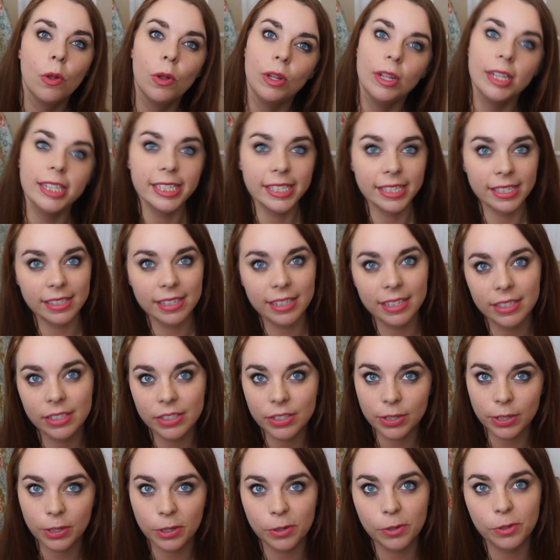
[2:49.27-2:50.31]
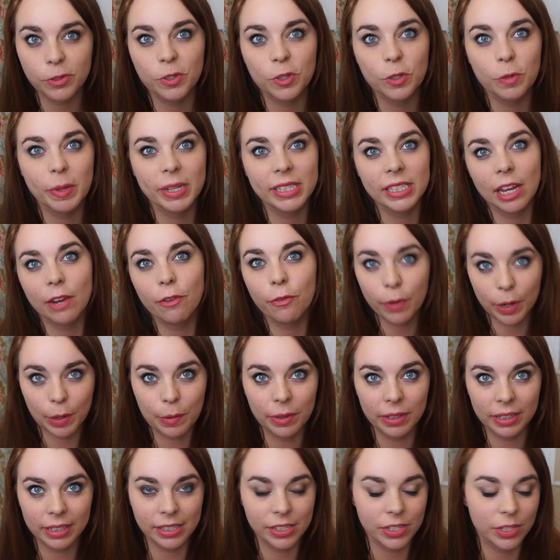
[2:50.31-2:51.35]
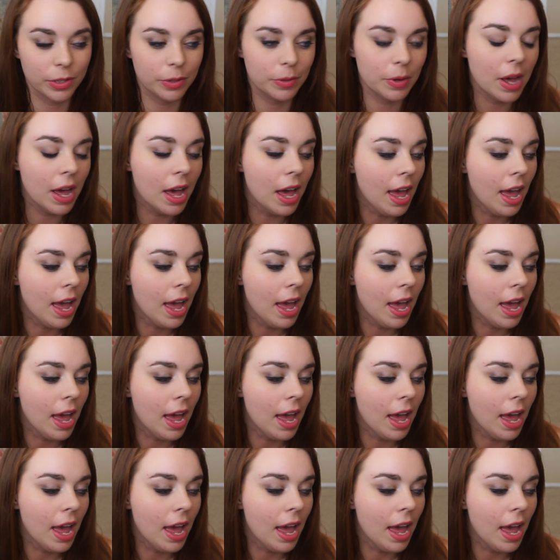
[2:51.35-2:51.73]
listening to YouTube, as I frequently do.